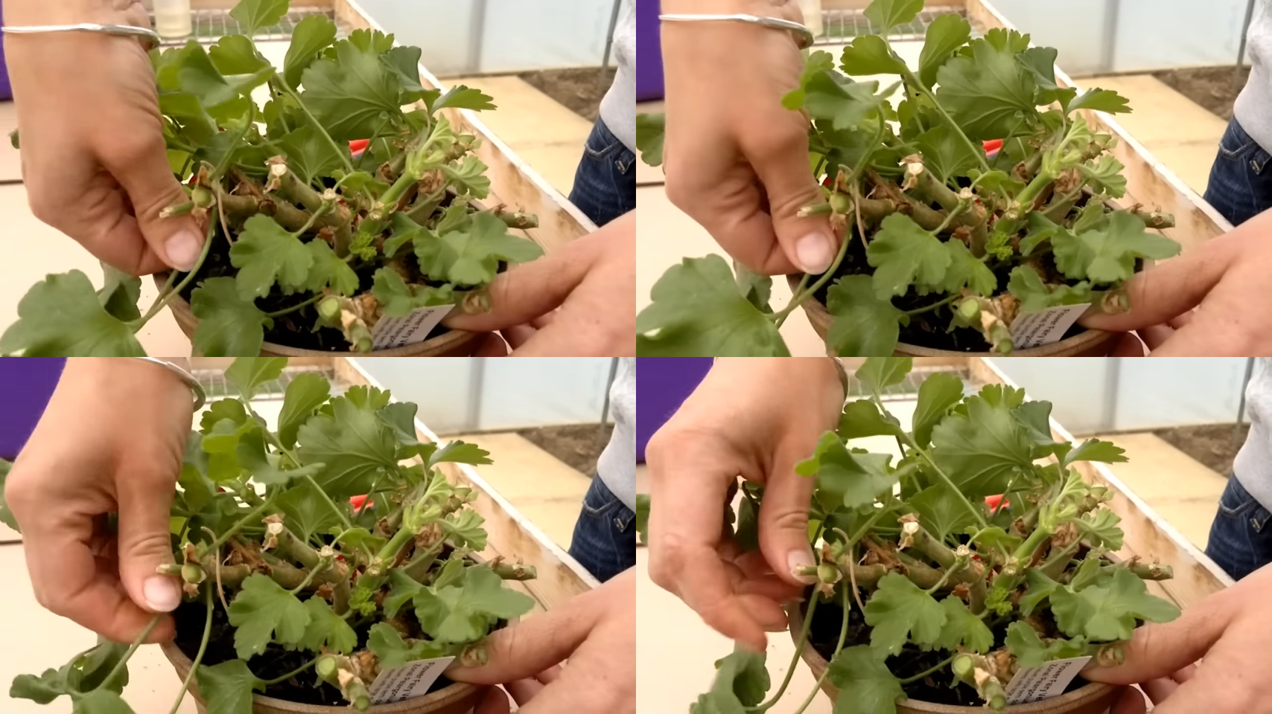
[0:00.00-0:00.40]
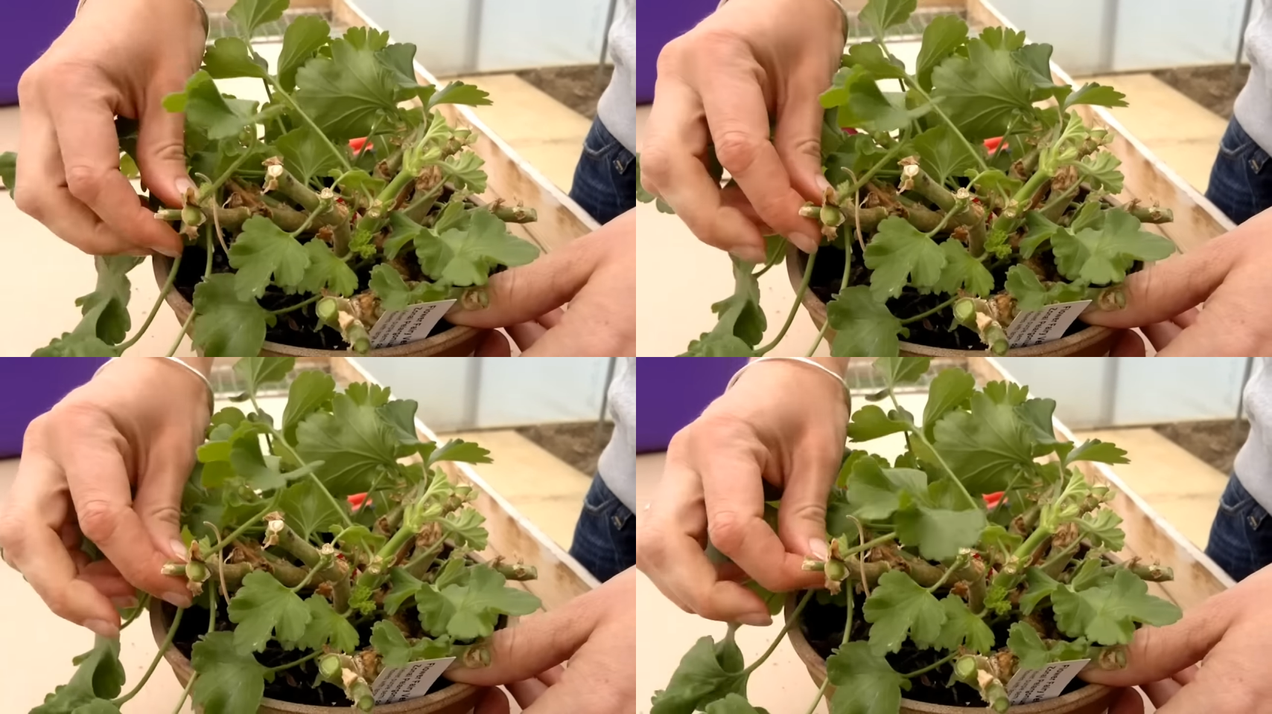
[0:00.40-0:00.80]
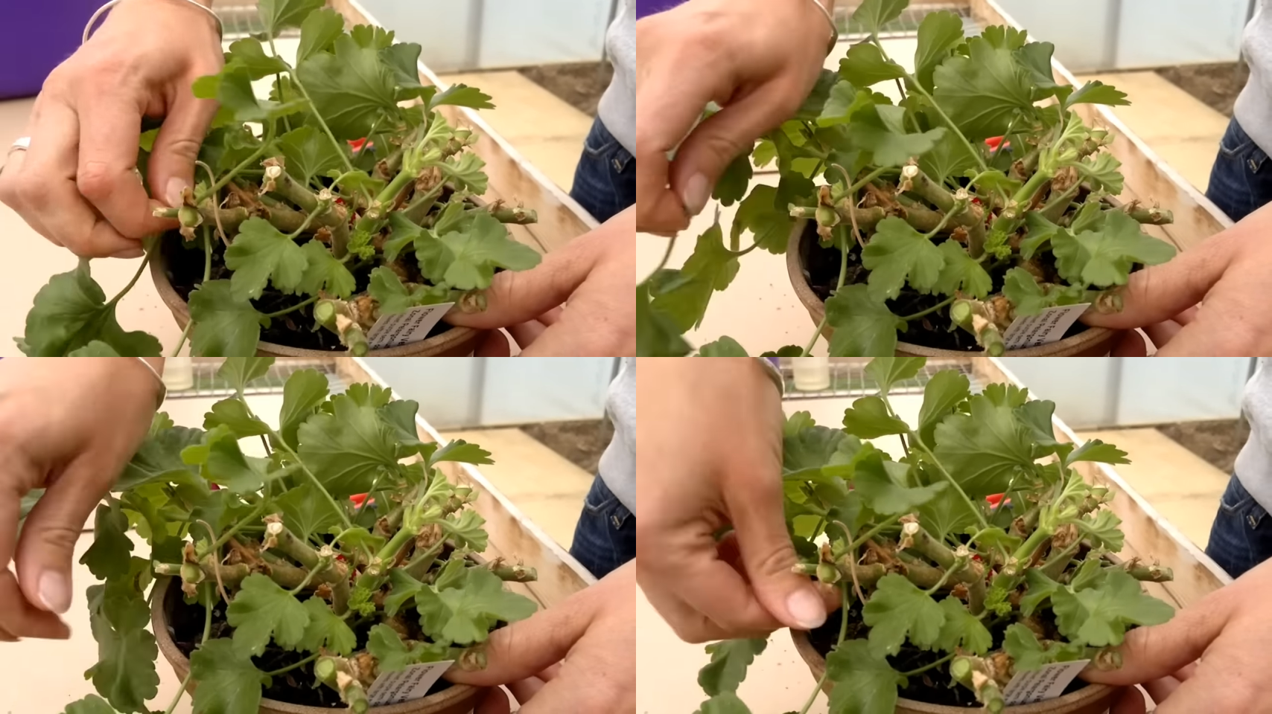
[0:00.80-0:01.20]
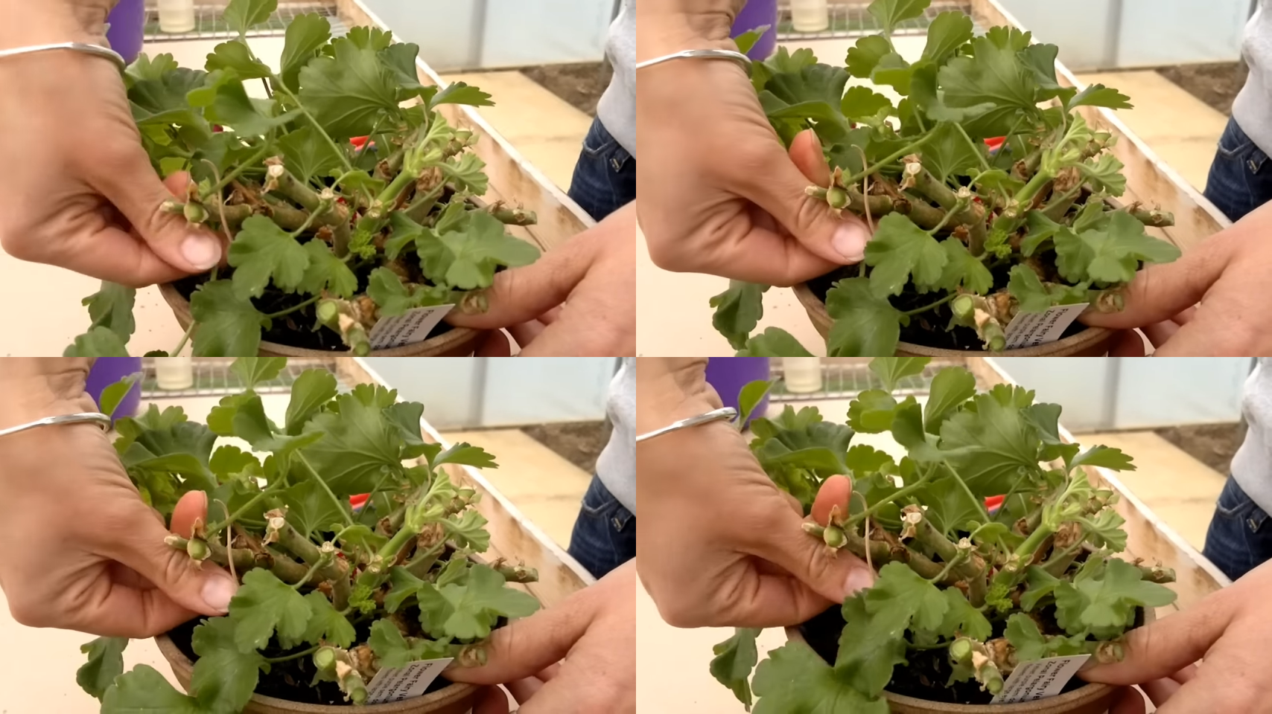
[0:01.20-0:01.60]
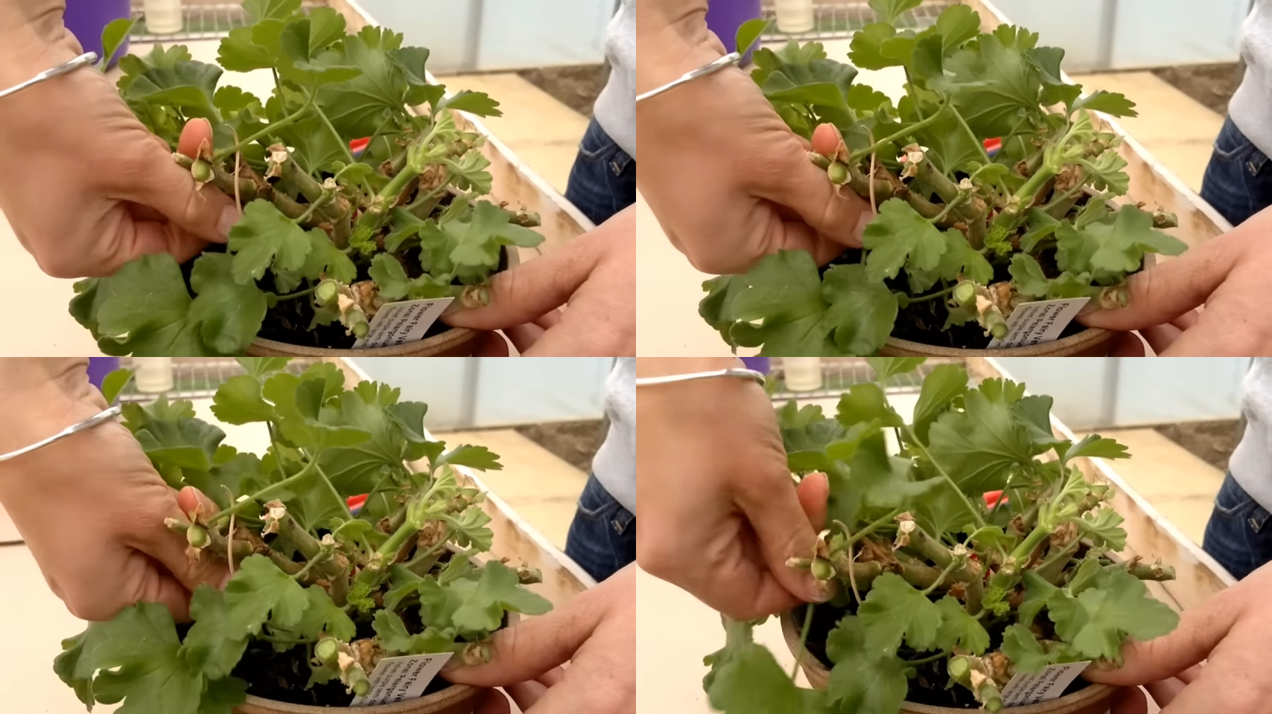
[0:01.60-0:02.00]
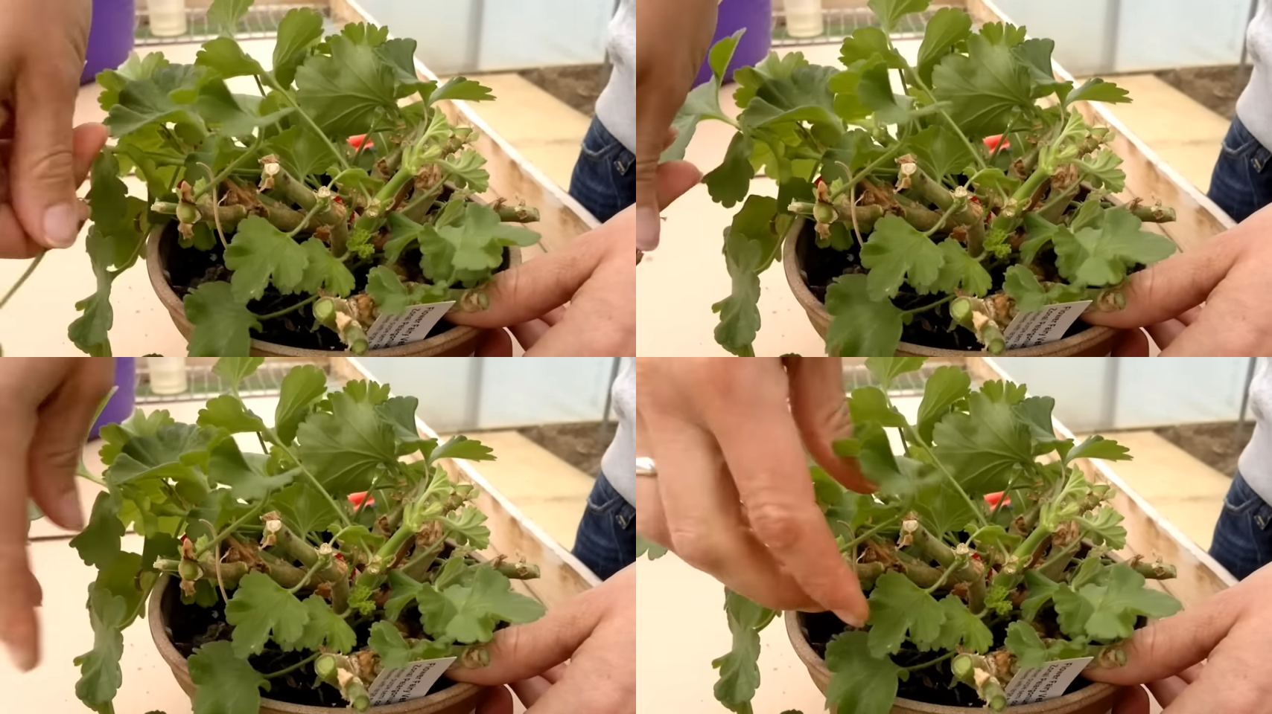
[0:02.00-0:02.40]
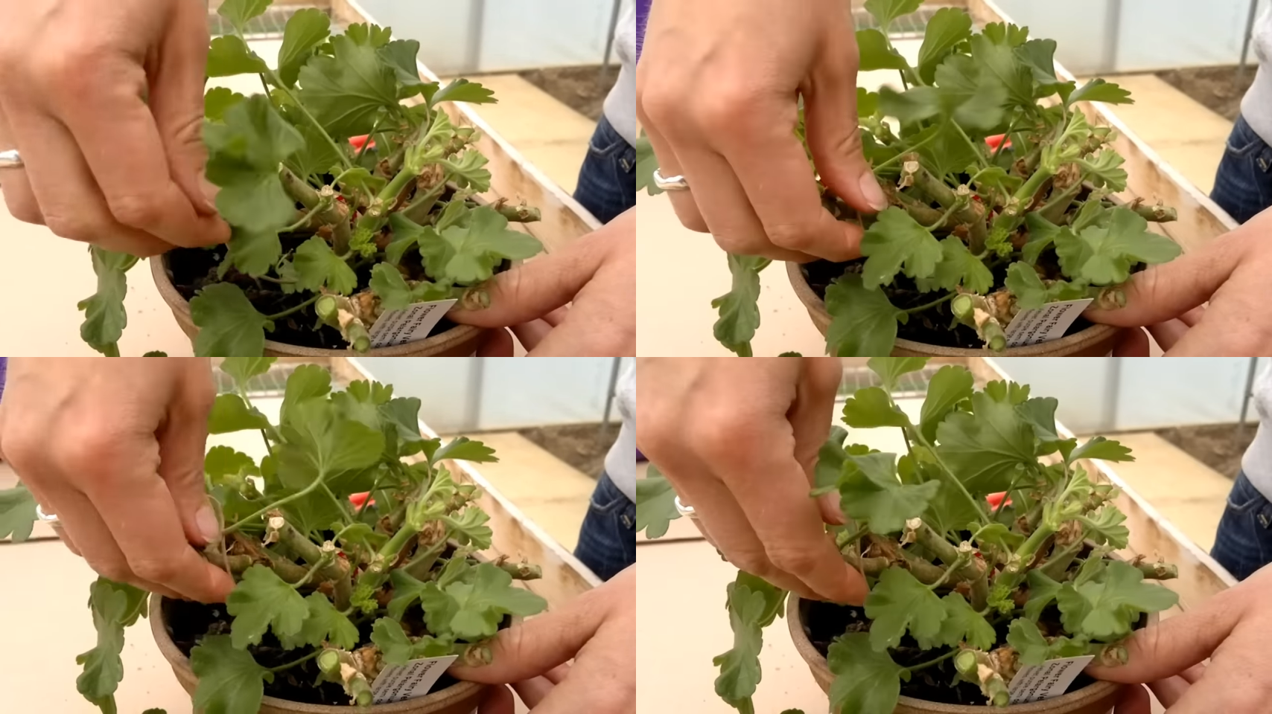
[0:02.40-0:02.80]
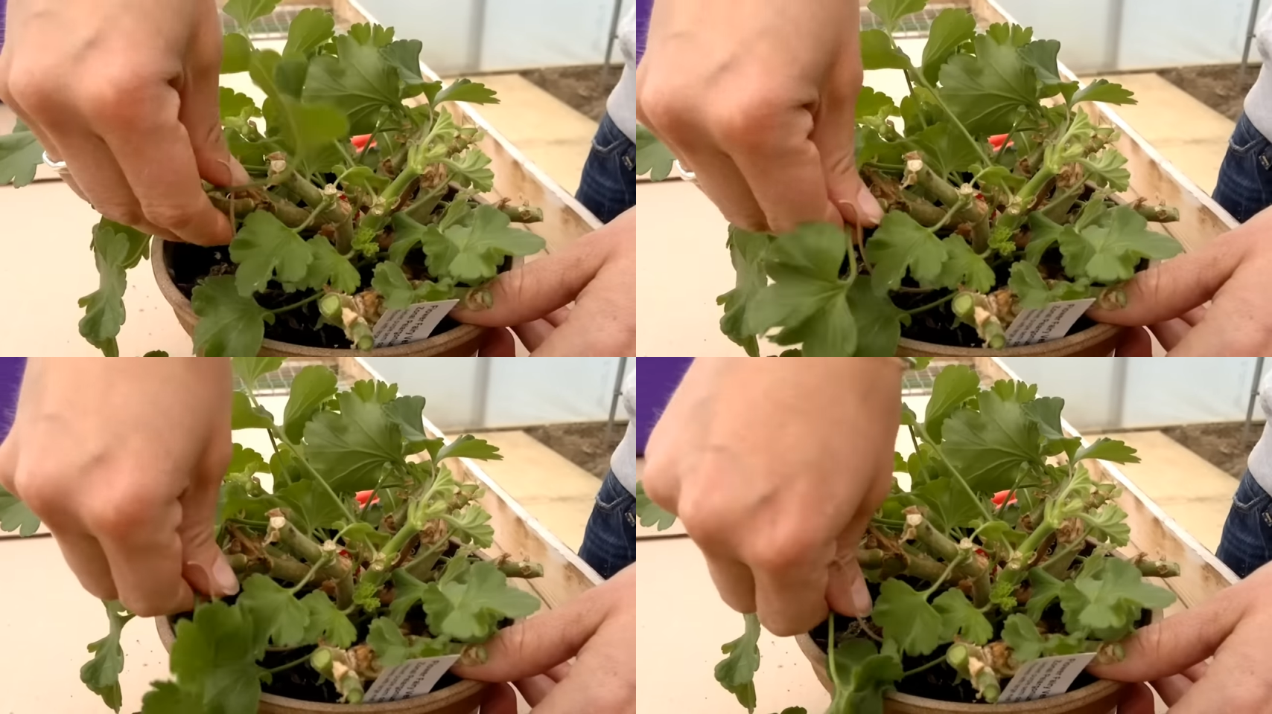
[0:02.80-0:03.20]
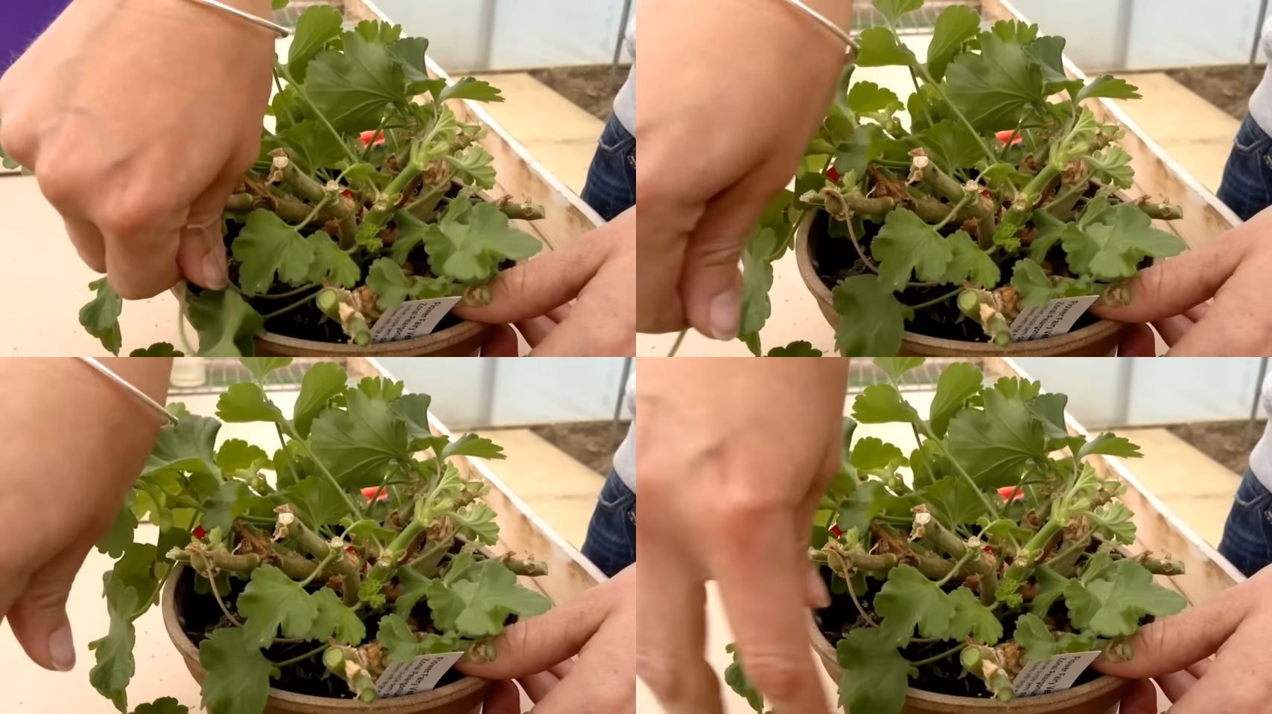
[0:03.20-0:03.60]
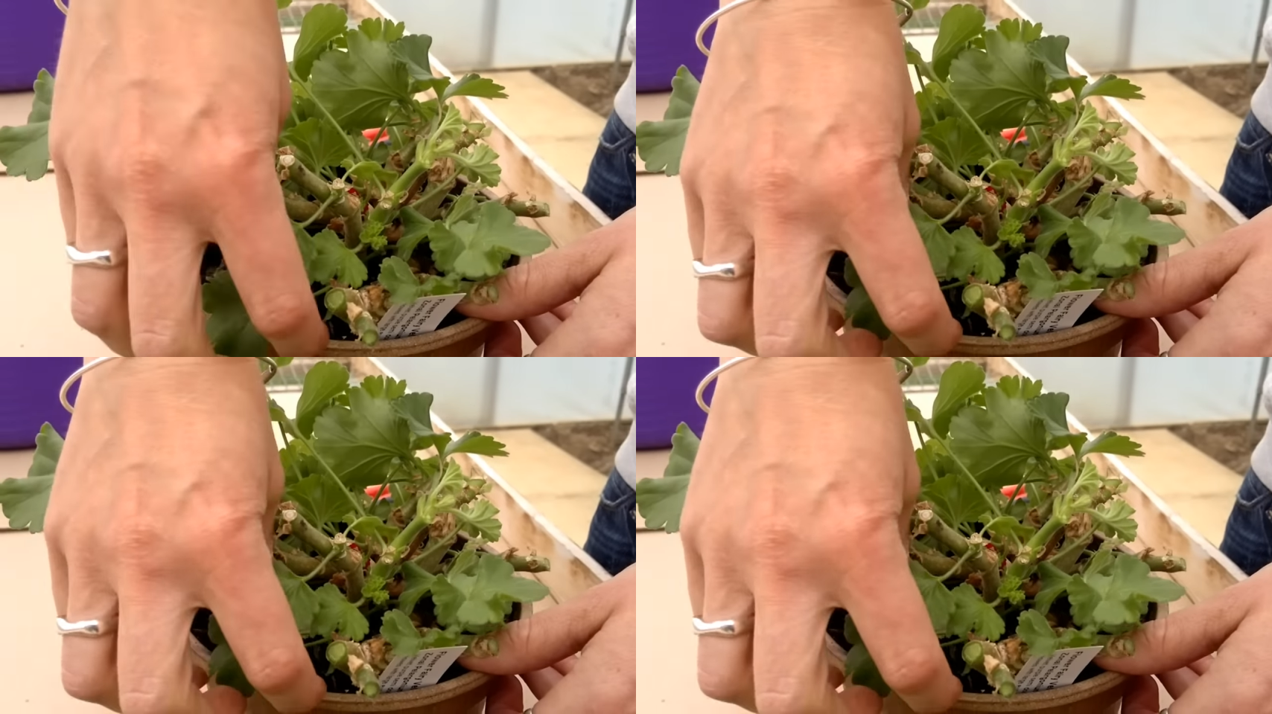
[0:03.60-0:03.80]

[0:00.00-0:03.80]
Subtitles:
(no speaker visible)